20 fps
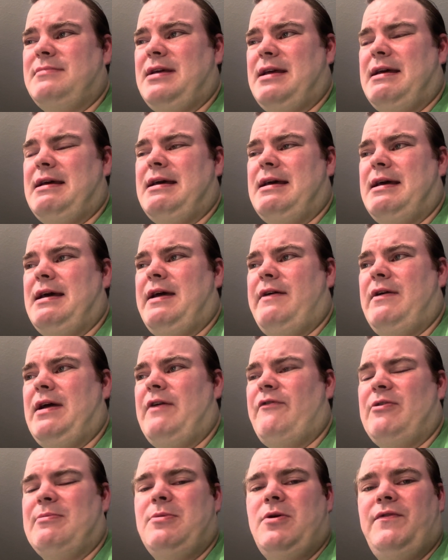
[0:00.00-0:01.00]

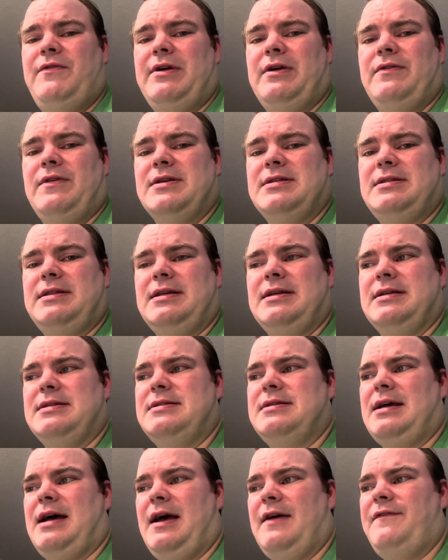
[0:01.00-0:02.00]
every movie in this
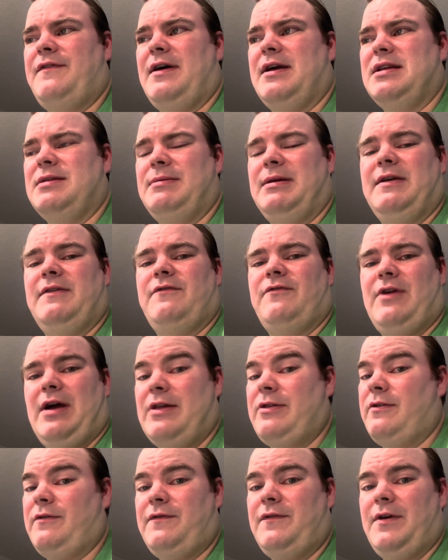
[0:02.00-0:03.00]
list I find to be
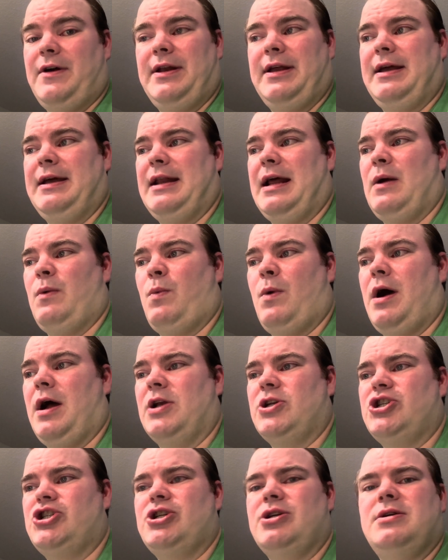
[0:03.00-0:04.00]
rather funny, and I
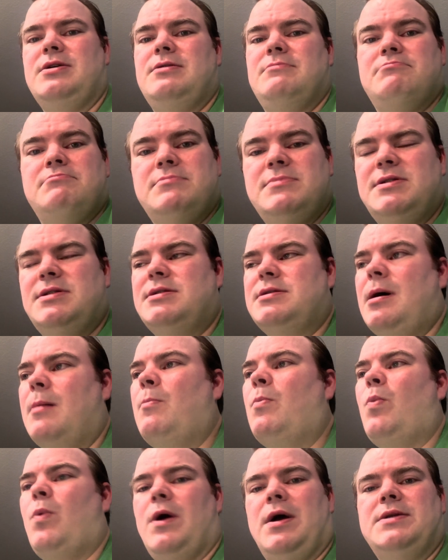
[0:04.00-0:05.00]
watch
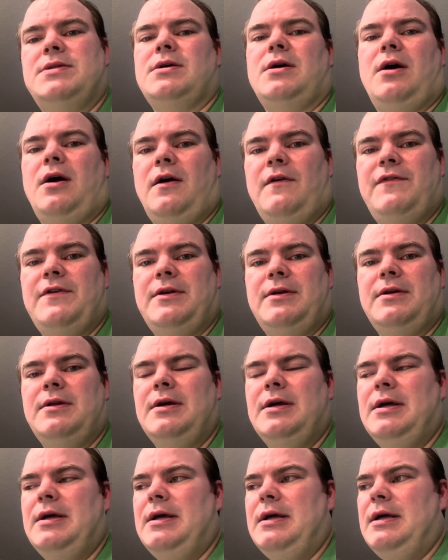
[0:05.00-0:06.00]
somewhat often.
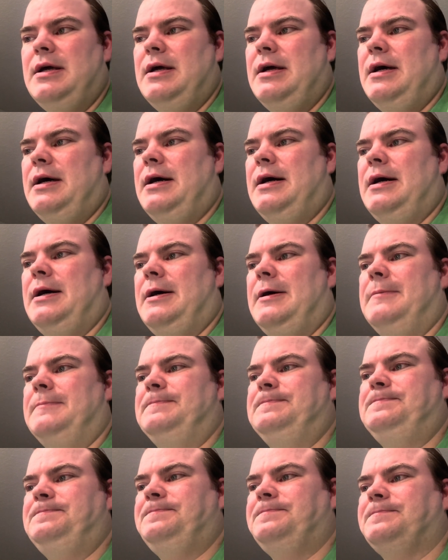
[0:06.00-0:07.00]

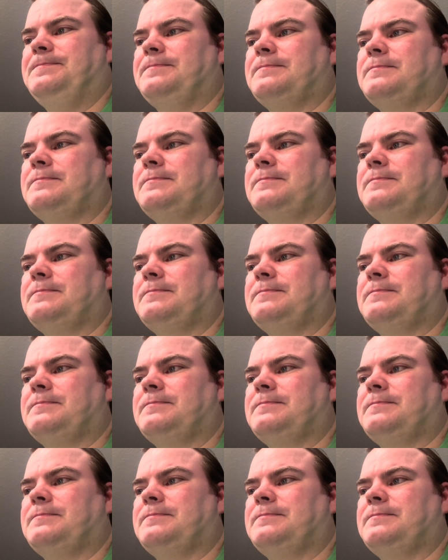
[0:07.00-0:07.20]
Um,